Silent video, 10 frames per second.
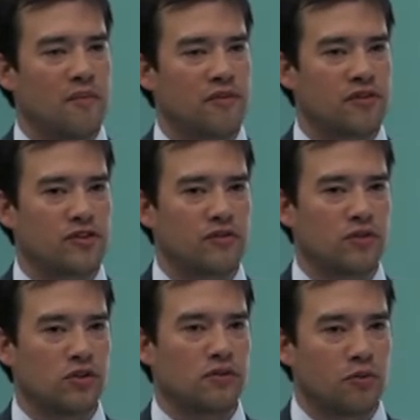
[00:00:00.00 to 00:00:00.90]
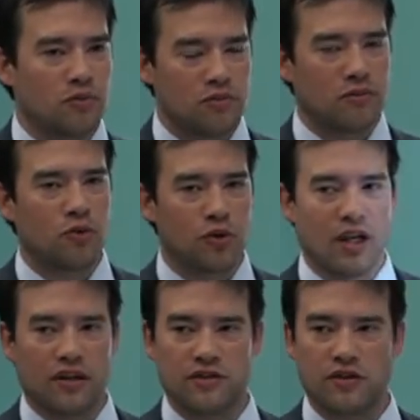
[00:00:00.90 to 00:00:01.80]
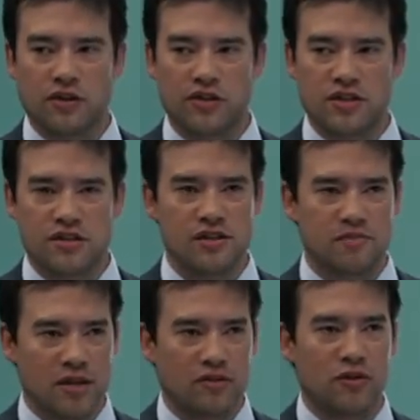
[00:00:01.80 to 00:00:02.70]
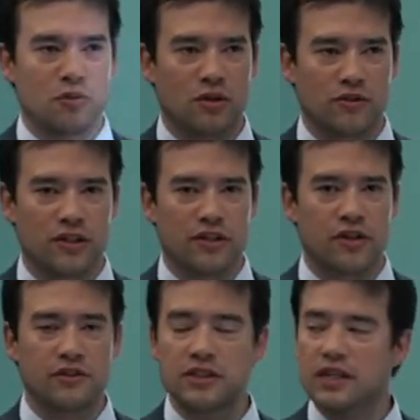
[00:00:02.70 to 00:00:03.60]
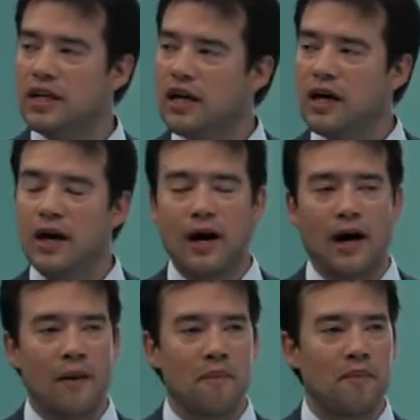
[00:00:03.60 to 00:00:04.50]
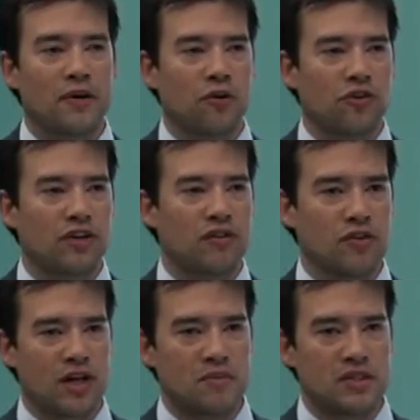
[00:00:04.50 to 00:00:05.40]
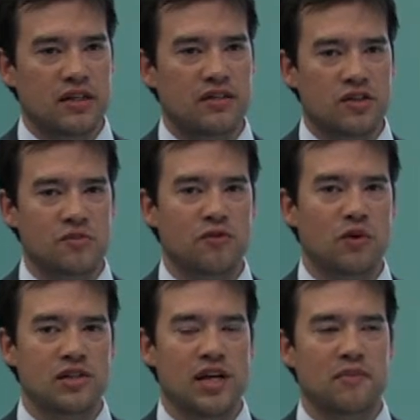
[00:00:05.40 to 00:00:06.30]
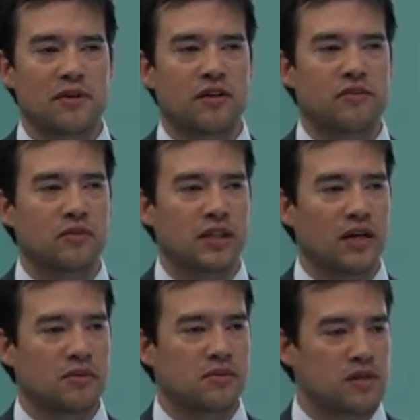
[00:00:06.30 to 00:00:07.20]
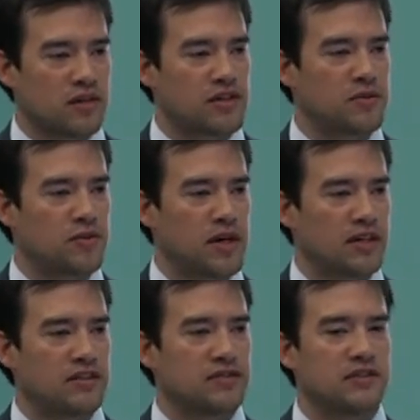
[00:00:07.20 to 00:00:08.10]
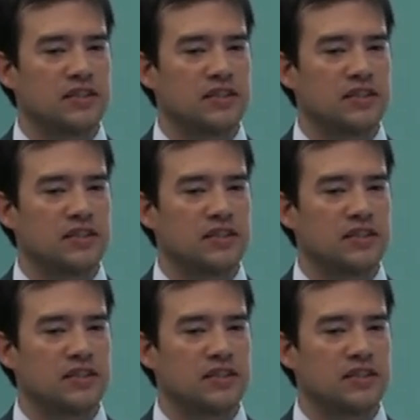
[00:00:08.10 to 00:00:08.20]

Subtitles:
First of all, who the London Stock Exchange is. Many of you will already know, but also give you an update in terms of what's happening from a capital markets perspective,